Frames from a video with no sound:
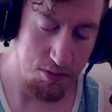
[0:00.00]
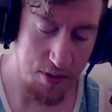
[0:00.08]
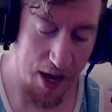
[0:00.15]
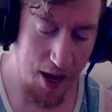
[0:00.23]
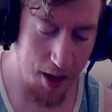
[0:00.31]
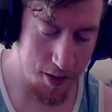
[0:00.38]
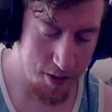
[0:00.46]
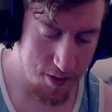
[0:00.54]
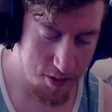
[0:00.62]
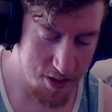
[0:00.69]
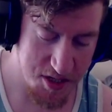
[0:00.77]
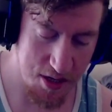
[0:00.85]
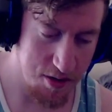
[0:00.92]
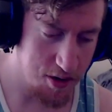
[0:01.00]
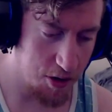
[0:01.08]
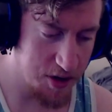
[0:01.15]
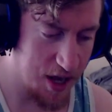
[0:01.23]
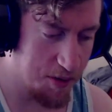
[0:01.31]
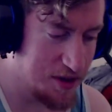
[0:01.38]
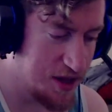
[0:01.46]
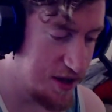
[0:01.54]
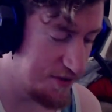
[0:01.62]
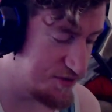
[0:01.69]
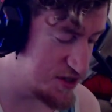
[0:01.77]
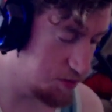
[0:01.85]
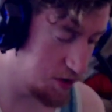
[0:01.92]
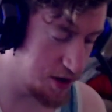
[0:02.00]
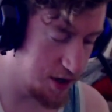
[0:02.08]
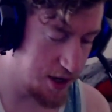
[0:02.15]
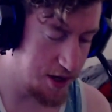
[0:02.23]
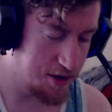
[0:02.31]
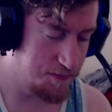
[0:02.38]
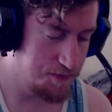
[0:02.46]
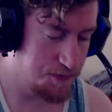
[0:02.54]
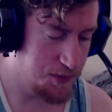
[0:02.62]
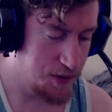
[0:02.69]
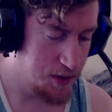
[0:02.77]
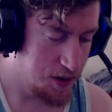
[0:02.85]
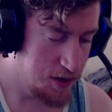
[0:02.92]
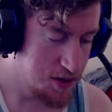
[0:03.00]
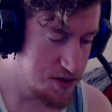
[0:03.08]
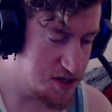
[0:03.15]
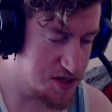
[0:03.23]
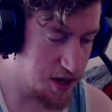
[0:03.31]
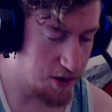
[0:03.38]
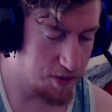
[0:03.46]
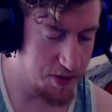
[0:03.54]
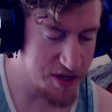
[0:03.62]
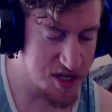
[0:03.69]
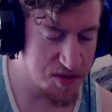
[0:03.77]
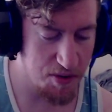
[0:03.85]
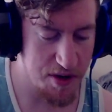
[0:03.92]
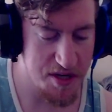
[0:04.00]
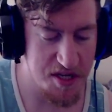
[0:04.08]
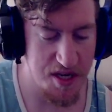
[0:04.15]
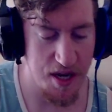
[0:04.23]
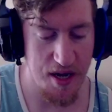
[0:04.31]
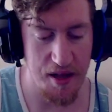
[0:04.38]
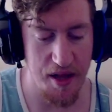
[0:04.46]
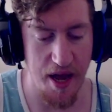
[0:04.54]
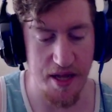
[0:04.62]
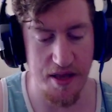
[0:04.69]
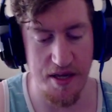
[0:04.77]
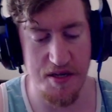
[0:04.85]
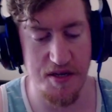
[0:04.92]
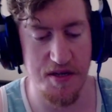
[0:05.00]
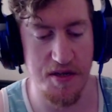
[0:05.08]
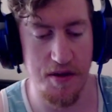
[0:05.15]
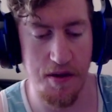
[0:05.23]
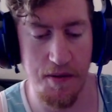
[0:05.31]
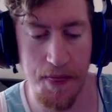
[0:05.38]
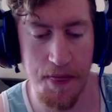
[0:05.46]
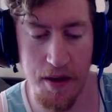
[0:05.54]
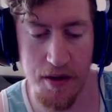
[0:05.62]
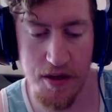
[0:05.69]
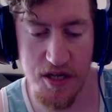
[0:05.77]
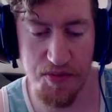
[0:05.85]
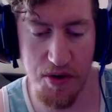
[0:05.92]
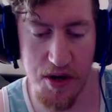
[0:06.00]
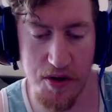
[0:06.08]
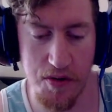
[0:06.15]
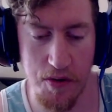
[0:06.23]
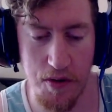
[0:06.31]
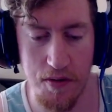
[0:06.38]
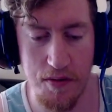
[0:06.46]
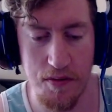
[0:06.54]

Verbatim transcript: Ah! See? Okay, we lived. We're good. So, this is pretty sick. I like this. It's pretty cool.